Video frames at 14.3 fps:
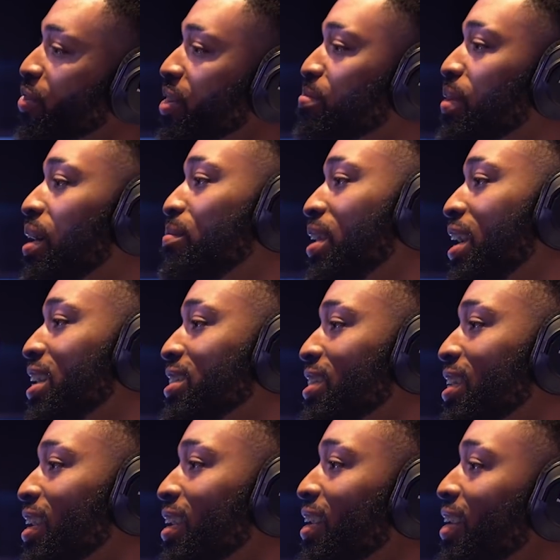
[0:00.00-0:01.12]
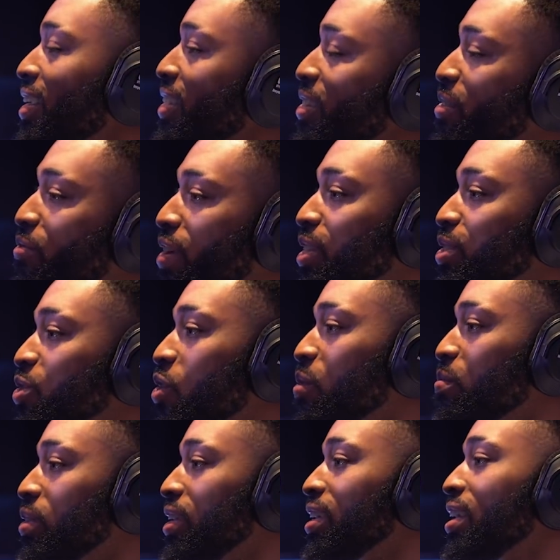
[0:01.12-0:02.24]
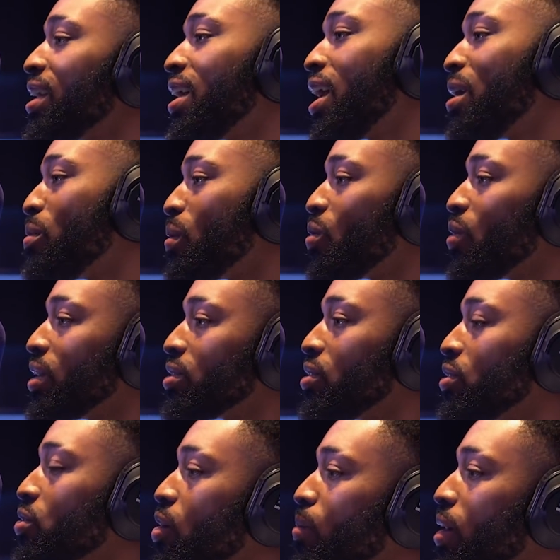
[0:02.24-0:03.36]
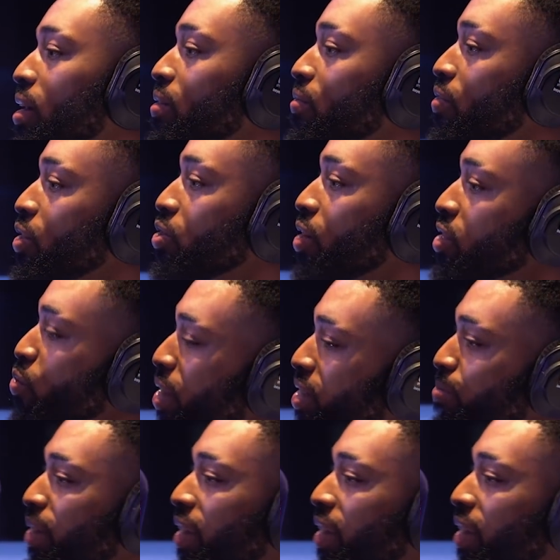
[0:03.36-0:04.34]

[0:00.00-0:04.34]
through it, but I'm nice now. The fans got me. I'm on my way to the top, kind of thing. So I just want it